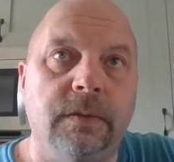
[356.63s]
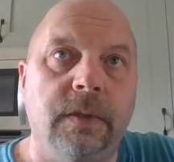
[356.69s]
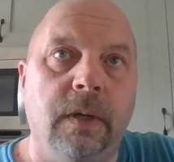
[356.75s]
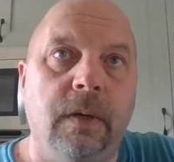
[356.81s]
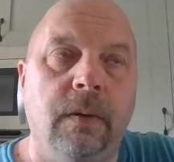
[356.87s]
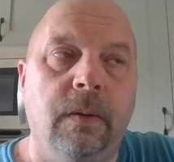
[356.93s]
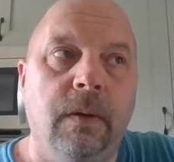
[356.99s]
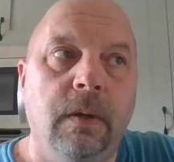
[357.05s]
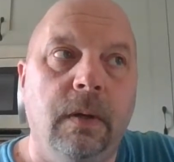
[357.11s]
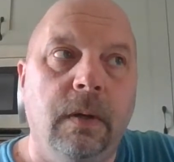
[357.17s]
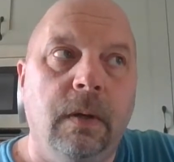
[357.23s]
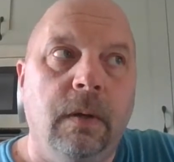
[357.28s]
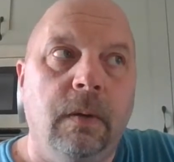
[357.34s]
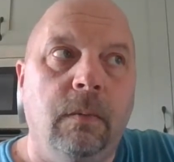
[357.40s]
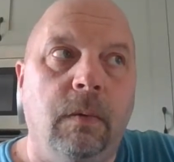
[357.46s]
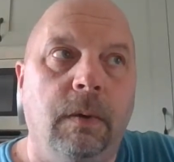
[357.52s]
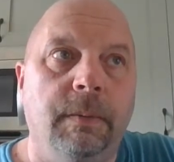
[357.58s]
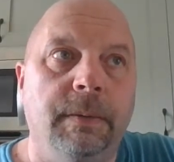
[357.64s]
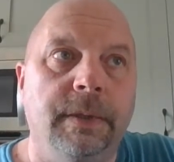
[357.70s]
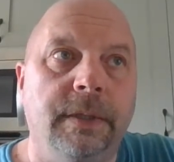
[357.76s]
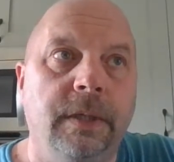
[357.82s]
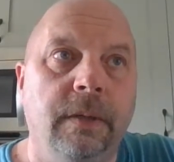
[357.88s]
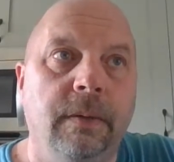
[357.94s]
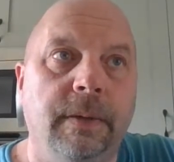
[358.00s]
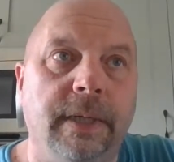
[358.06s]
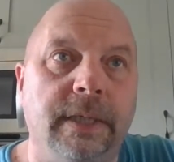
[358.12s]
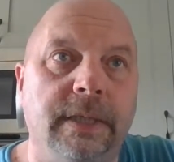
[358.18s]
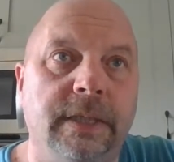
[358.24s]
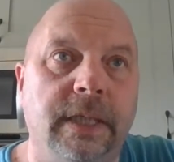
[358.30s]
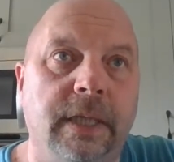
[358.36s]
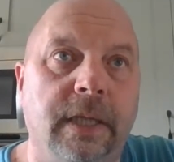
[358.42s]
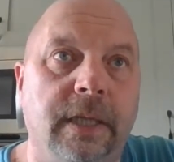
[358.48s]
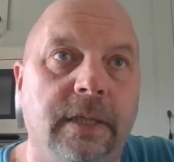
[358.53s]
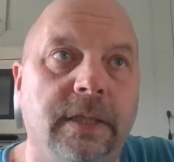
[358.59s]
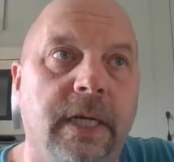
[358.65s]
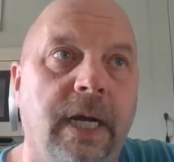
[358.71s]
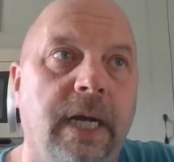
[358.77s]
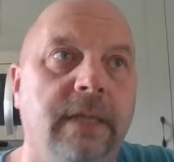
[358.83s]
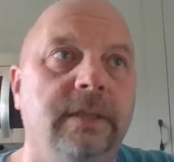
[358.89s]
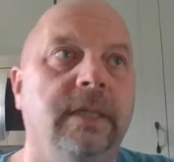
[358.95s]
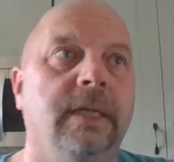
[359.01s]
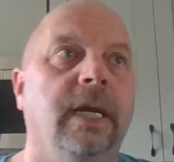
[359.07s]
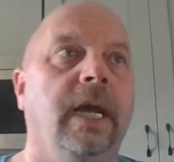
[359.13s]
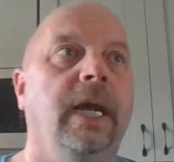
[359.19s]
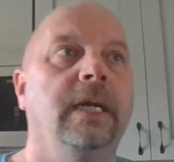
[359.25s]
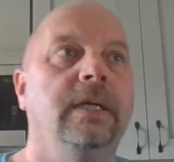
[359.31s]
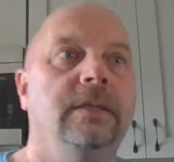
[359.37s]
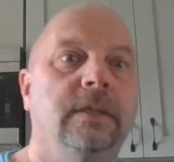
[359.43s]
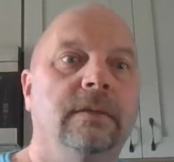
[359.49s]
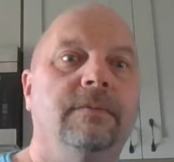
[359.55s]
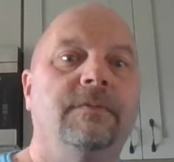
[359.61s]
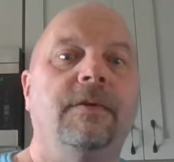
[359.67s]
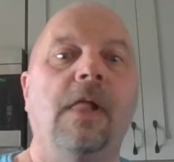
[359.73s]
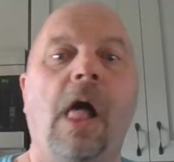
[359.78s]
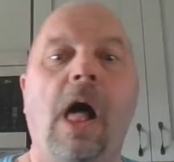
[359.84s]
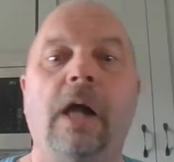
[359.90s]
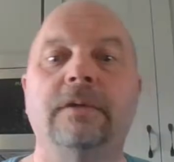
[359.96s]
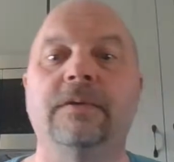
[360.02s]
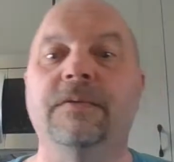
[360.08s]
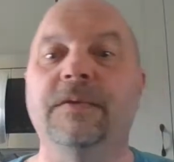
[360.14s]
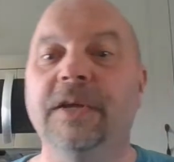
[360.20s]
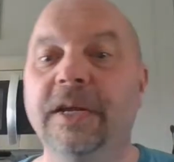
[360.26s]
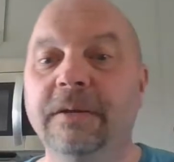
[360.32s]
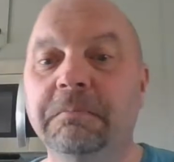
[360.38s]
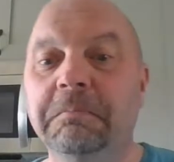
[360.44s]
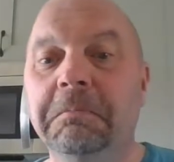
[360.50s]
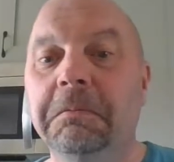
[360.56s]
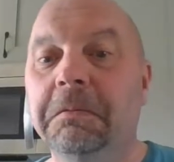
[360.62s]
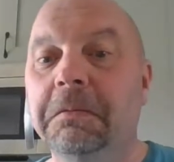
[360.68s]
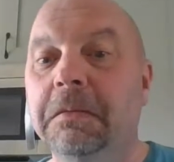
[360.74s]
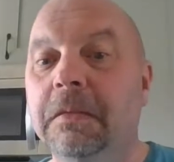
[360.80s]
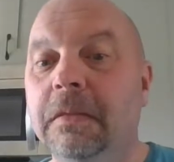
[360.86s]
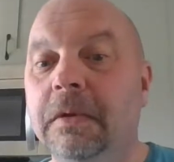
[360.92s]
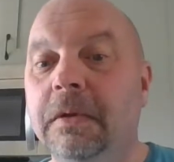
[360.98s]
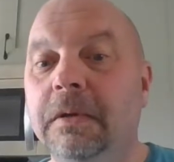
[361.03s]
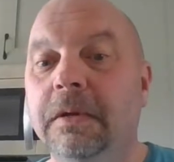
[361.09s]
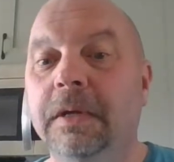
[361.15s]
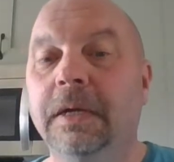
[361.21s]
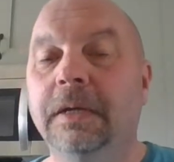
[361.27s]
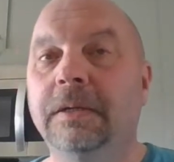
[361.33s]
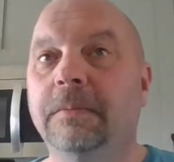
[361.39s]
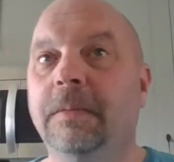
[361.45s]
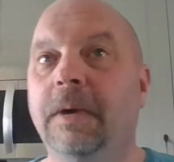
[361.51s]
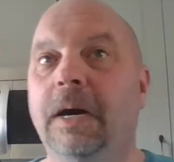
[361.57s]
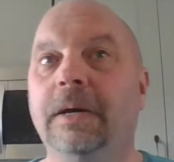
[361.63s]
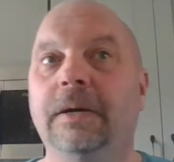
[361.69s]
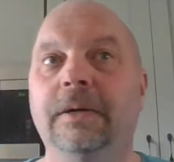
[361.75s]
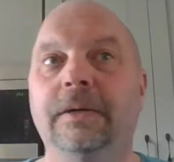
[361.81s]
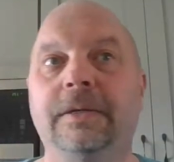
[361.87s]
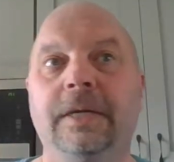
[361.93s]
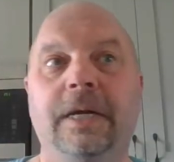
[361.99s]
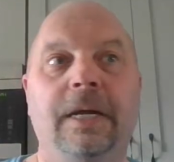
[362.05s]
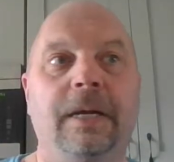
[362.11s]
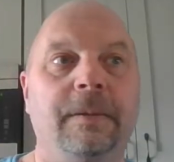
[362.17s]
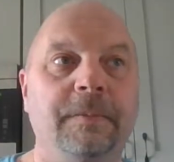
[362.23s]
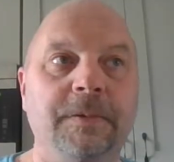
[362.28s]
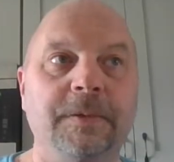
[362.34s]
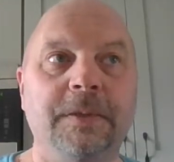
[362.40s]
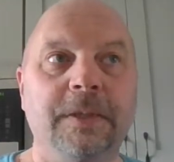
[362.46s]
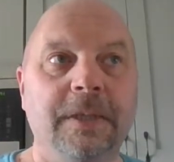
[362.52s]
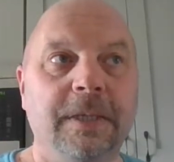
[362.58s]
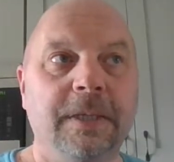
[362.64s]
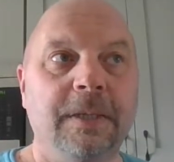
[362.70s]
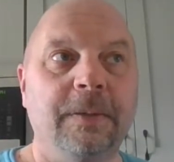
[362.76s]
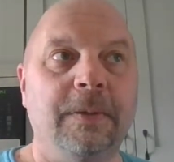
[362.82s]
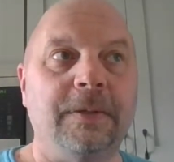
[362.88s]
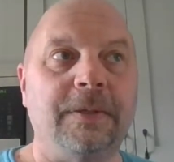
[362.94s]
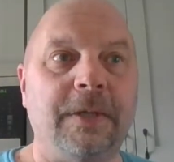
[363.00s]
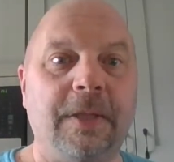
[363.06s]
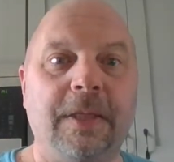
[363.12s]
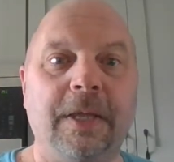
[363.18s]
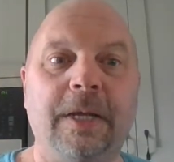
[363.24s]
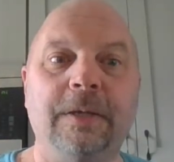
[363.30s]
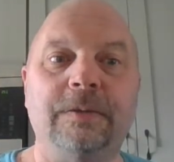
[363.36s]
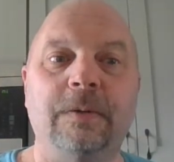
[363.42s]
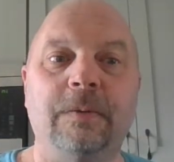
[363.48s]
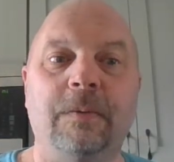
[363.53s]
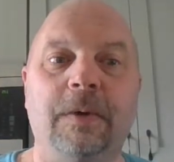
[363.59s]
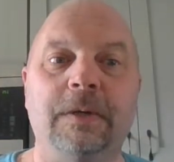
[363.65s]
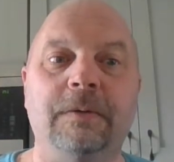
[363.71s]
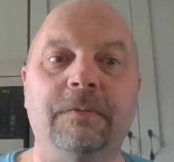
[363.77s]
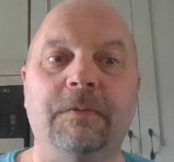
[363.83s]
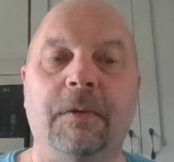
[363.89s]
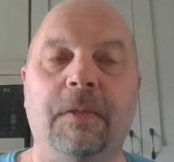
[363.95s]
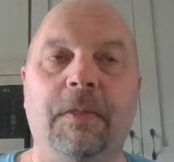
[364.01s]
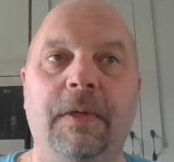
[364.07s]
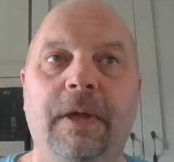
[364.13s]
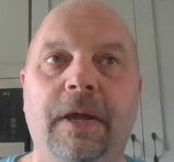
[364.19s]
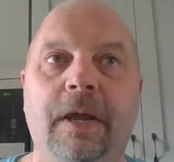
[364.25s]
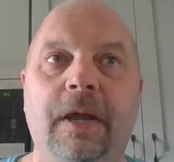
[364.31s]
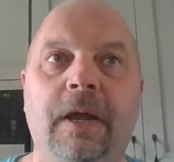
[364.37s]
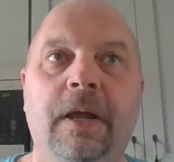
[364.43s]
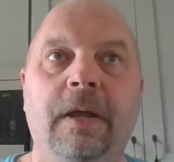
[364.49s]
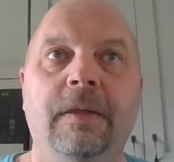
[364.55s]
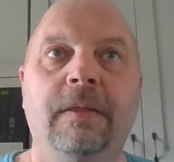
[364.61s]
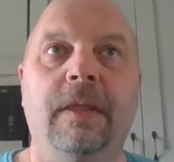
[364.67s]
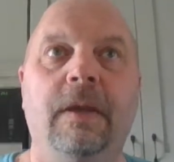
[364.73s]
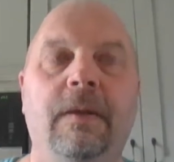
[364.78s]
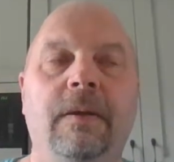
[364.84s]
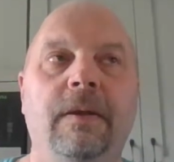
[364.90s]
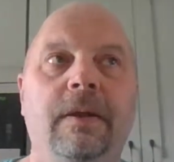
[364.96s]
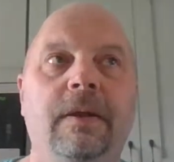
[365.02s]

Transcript: So what we're doing is synthesizing ancient philosophy into modern times, which I think is a wonderful thing, that